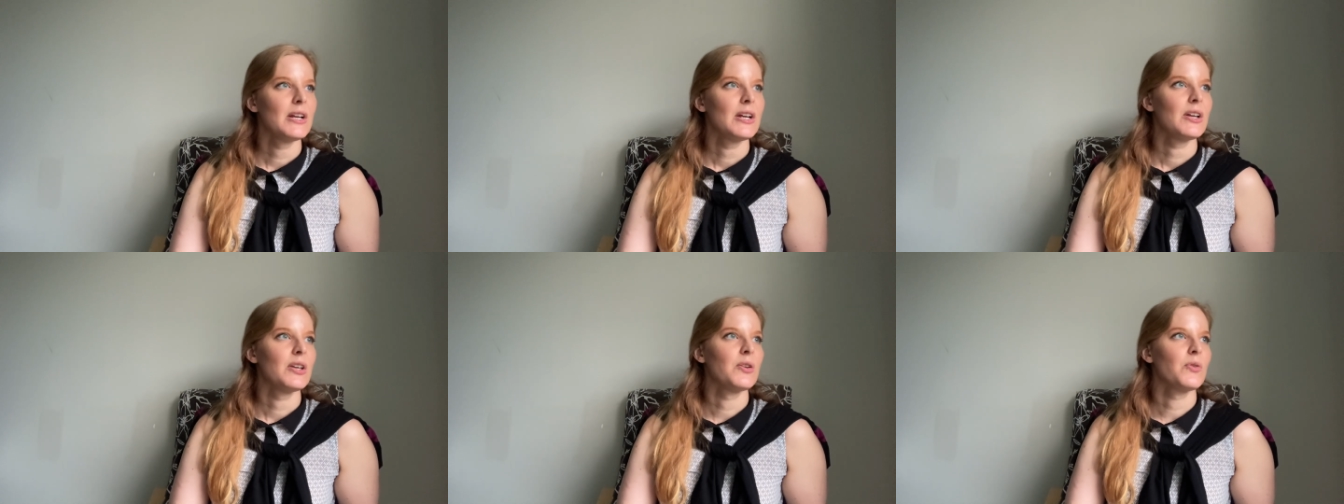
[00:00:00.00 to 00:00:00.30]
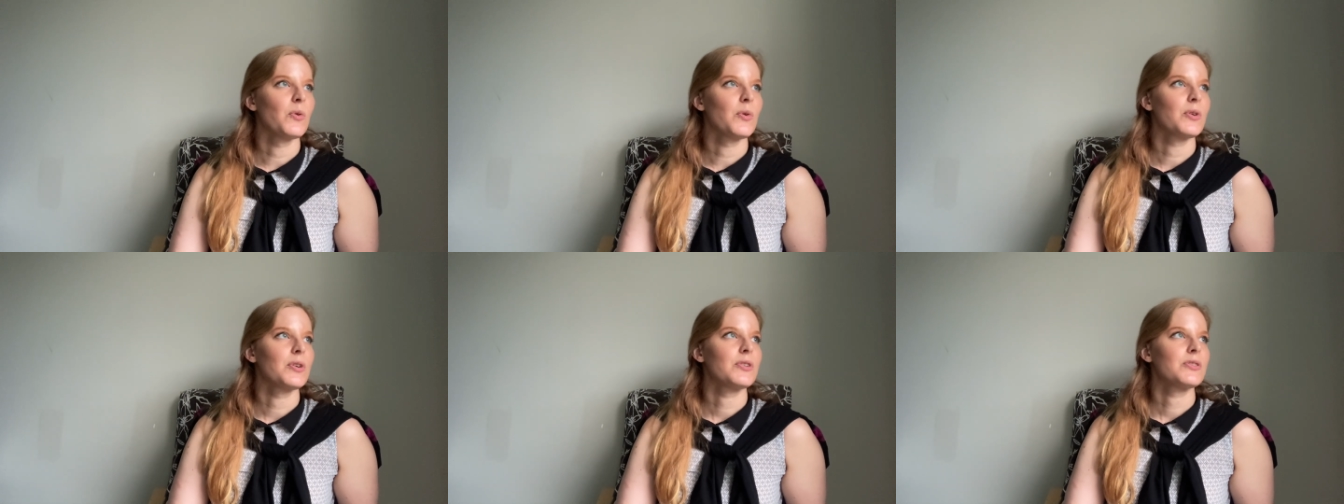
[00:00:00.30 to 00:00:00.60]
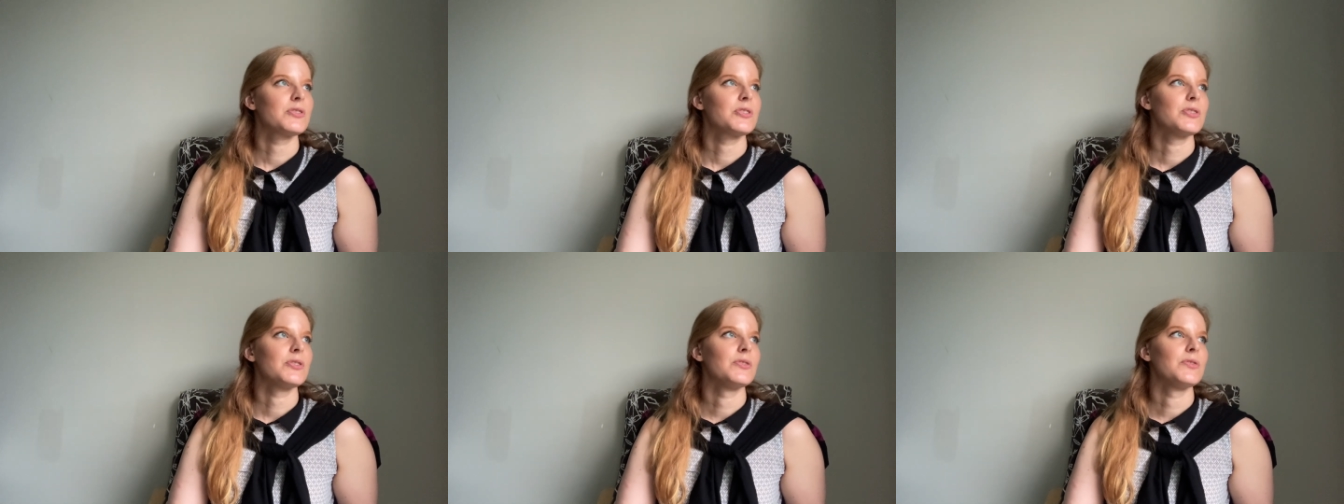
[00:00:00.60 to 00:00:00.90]
in order
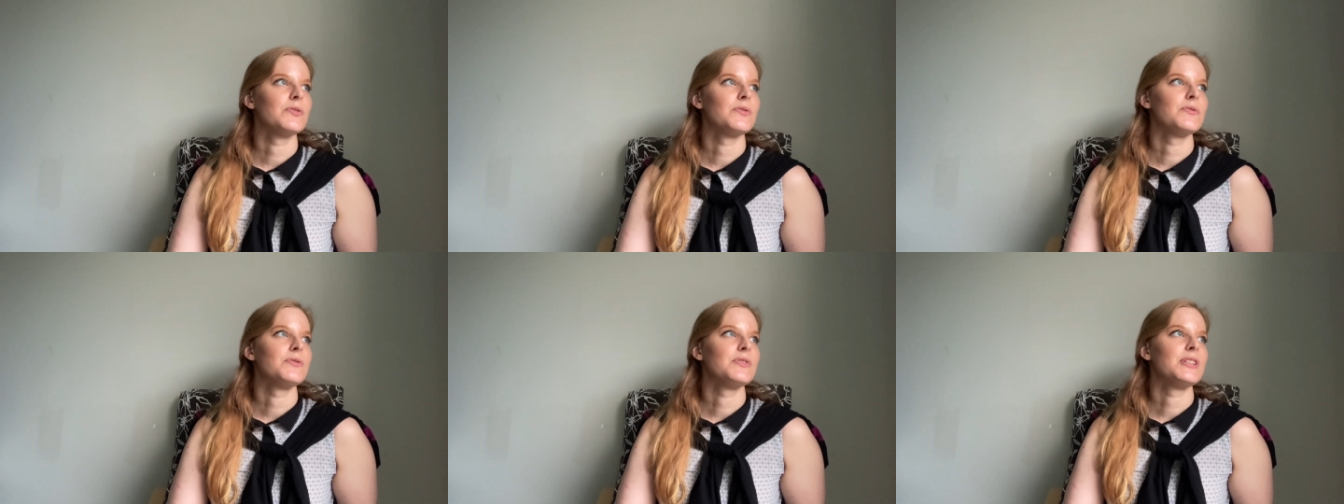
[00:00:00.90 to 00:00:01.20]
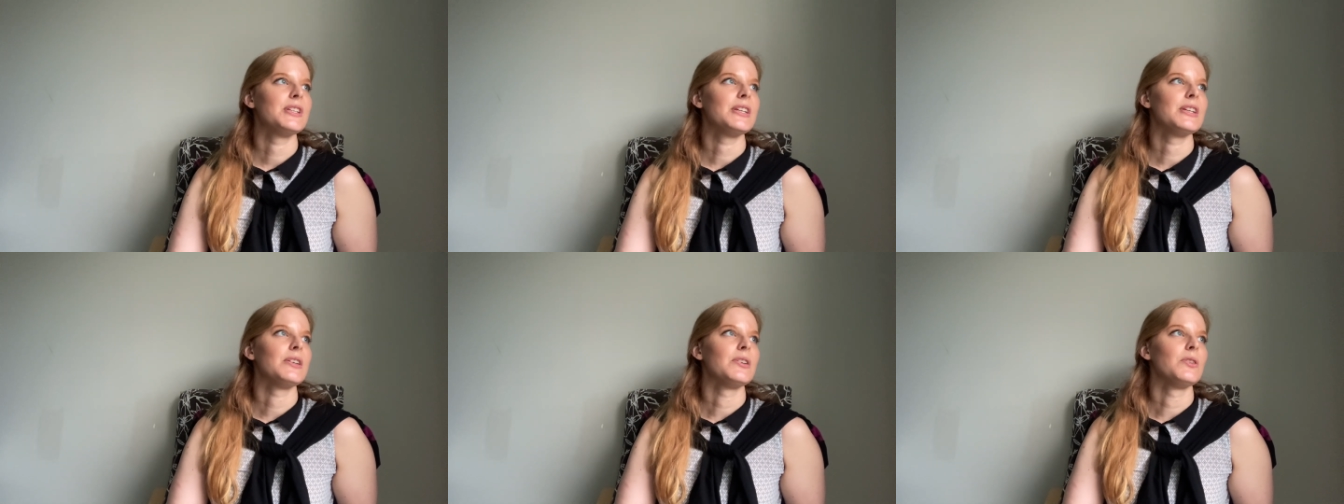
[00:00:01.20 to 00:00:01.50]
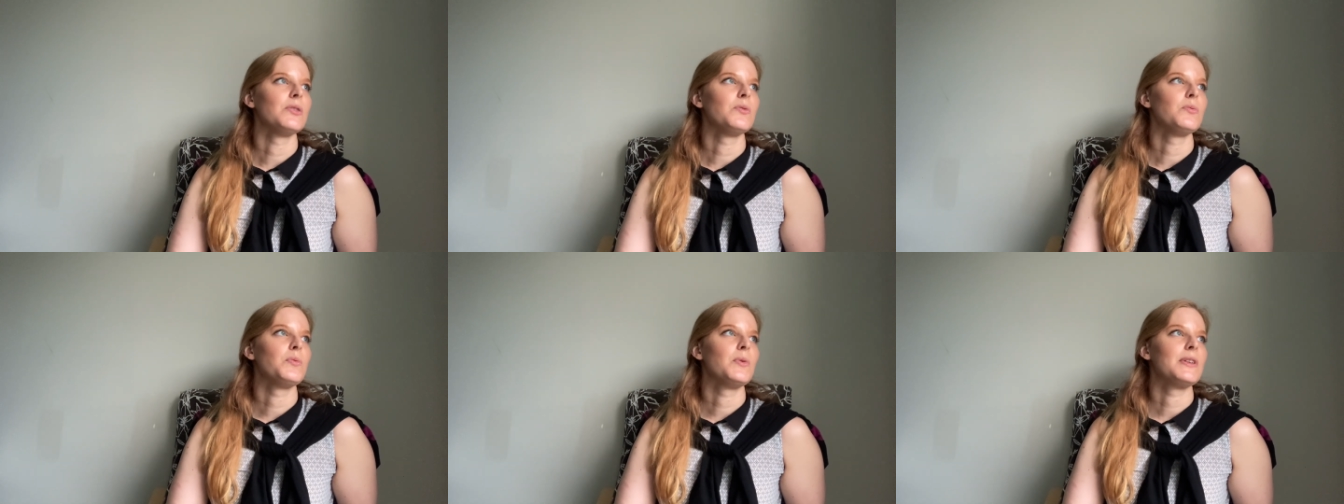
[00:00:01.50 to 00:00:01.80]
to
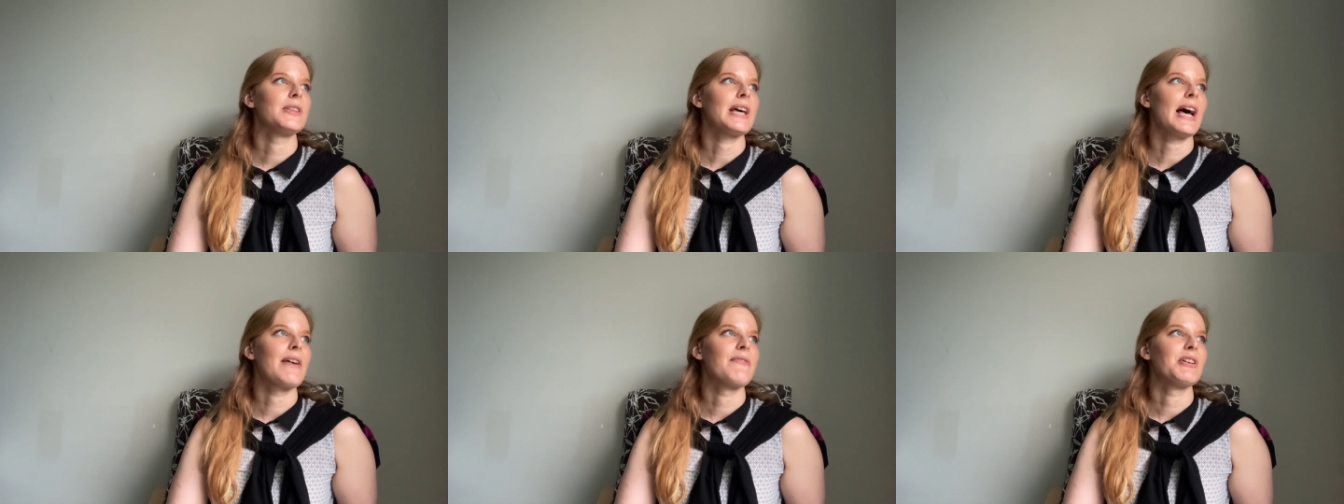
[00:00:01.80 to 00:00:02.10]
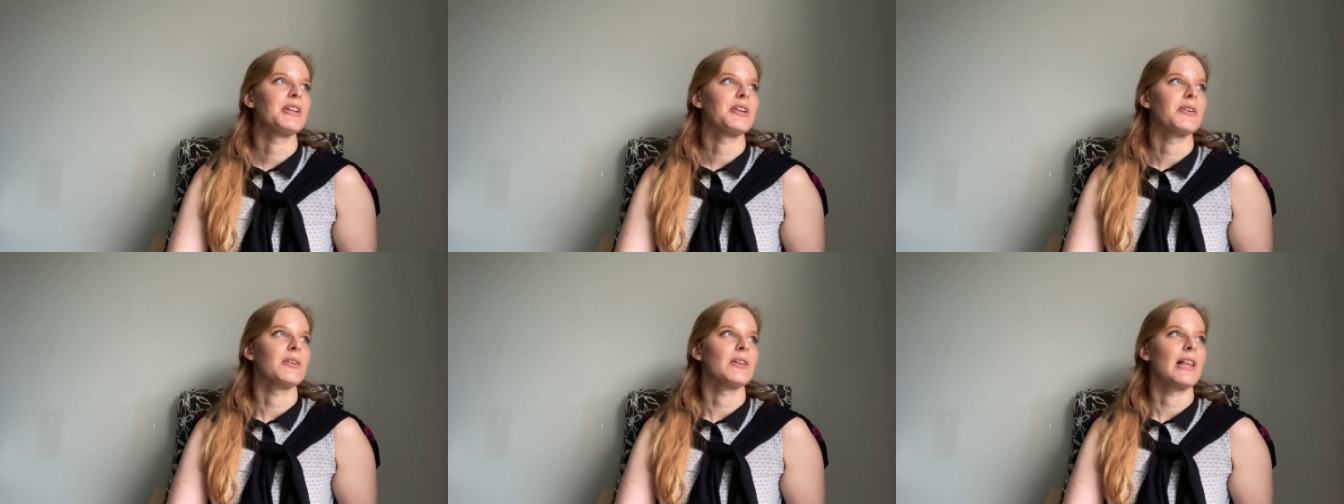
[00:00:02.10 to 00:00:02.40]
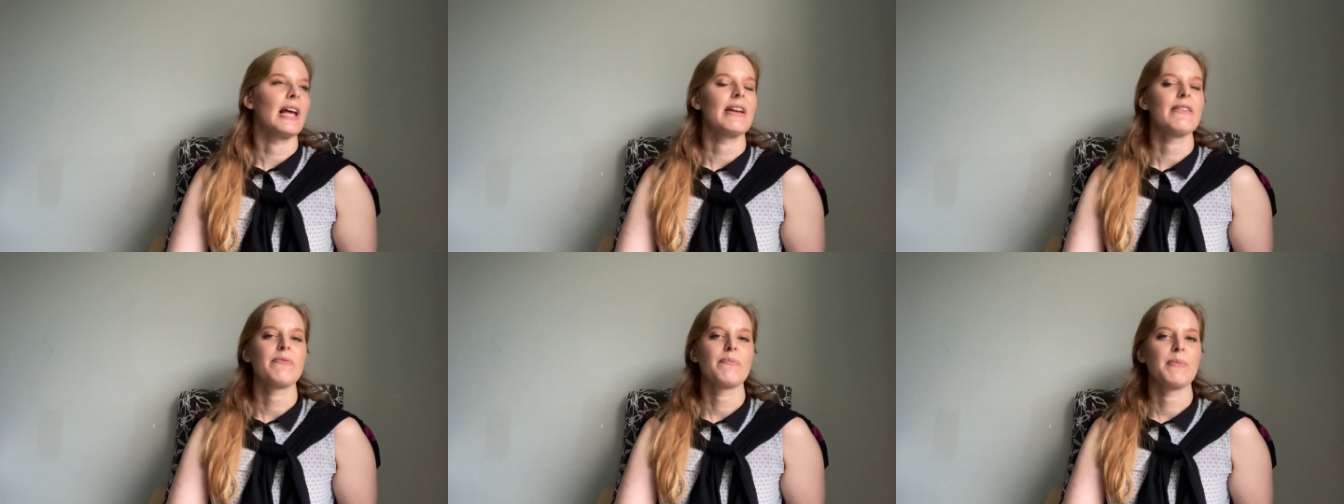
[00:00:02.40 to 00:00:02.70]
deal with having your
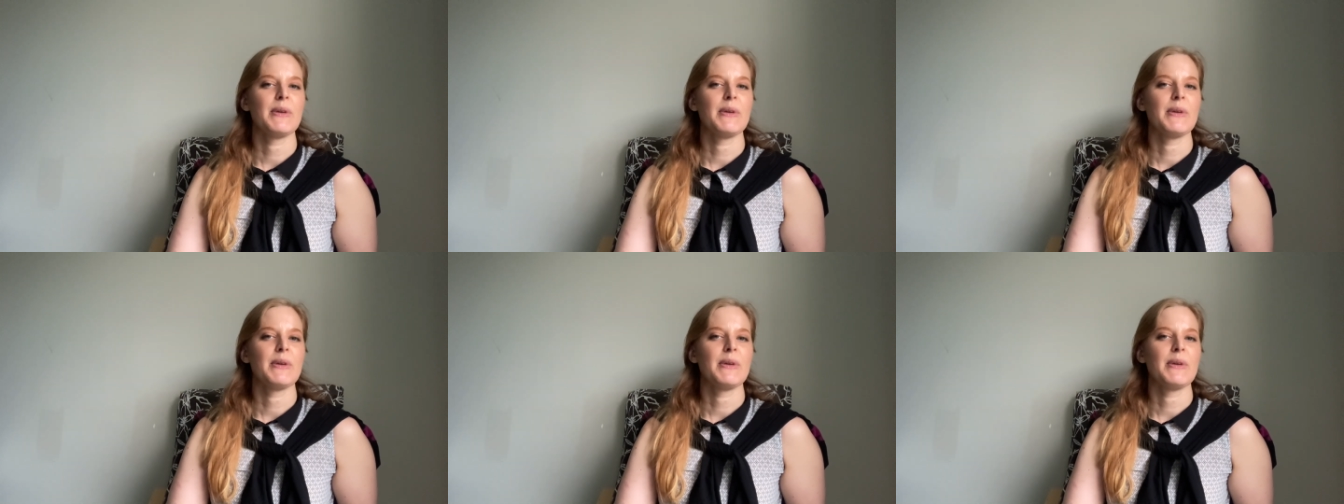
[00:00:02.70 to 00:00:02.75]
life